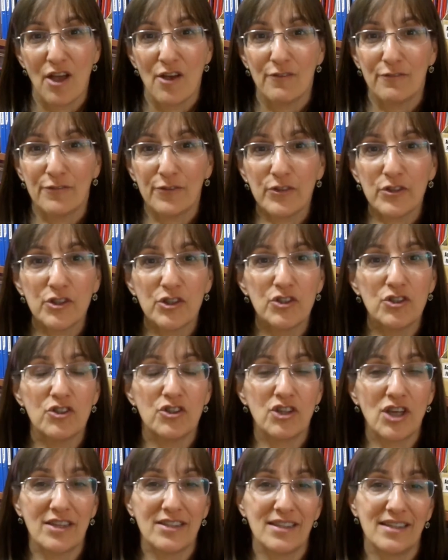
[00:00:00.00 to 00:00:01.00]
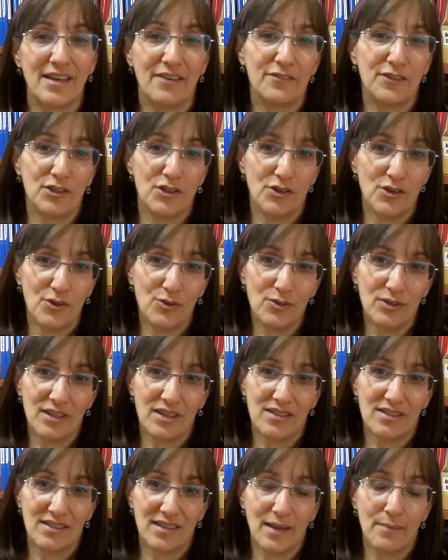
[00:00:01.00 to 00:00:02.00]
First, you just have to
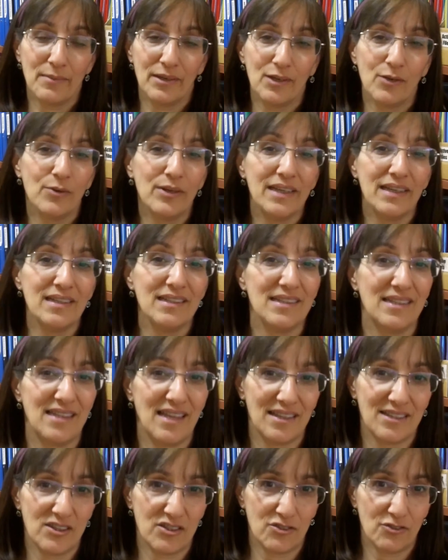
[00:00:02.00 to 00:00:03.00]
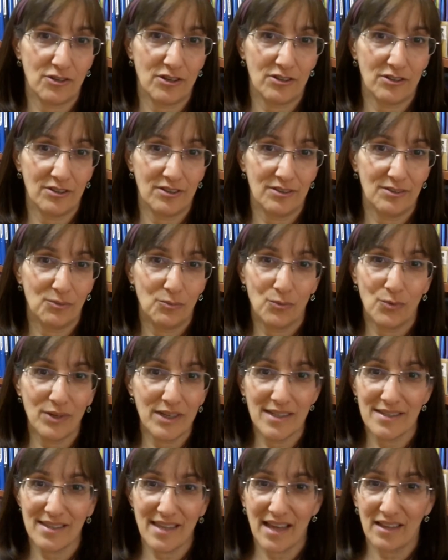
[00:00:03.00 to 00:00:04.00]
notice, am I going into that struggle? What
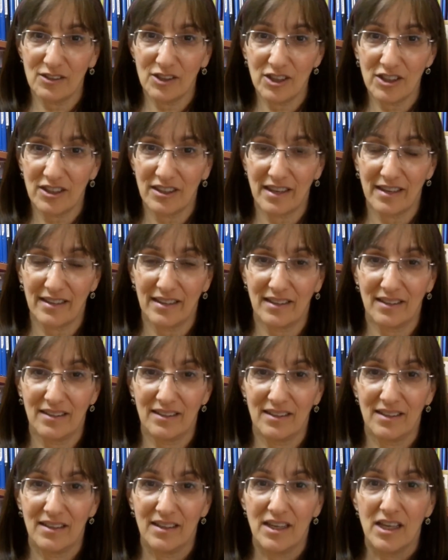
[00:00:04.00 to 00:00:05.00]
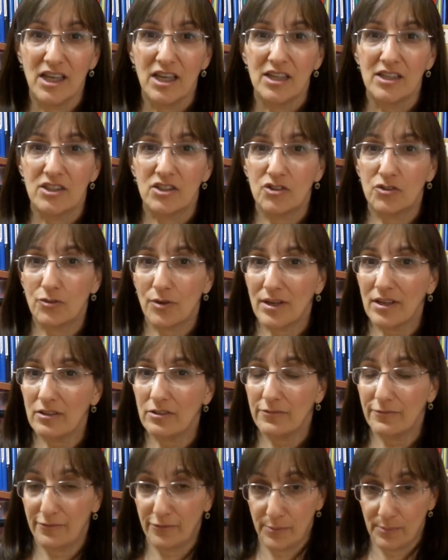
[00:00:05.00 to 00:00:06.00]
does that look like? Struggle
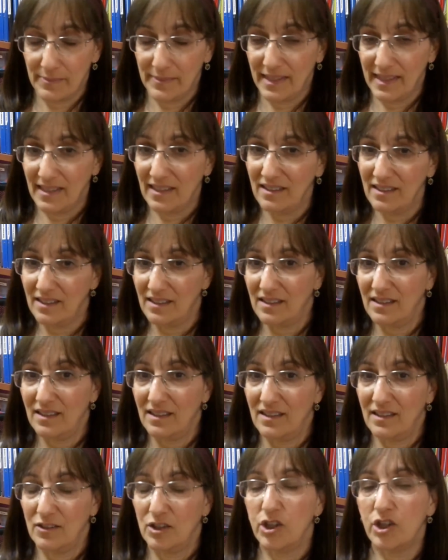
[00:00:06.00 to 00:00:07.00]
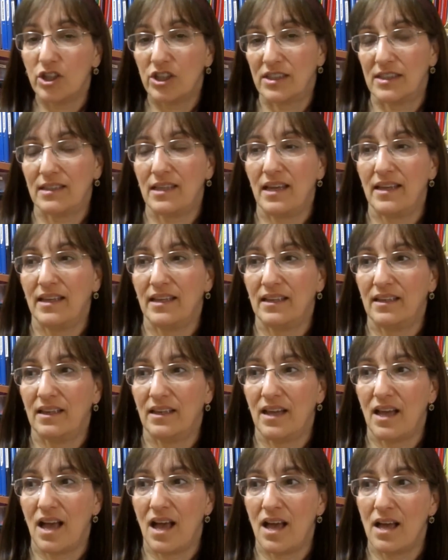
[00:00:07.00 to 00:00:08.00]
for me looks like
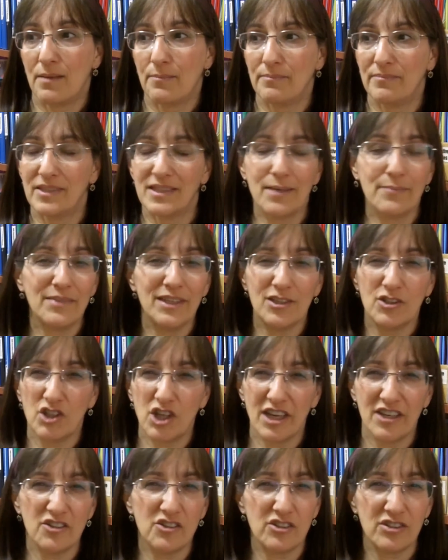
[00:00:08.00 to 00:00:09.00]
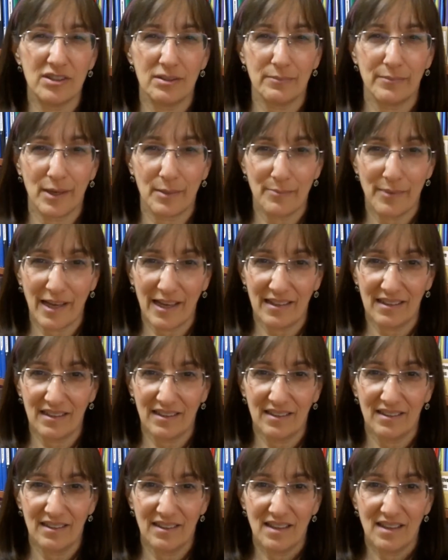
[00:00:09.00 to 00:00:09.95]
something changes in my body.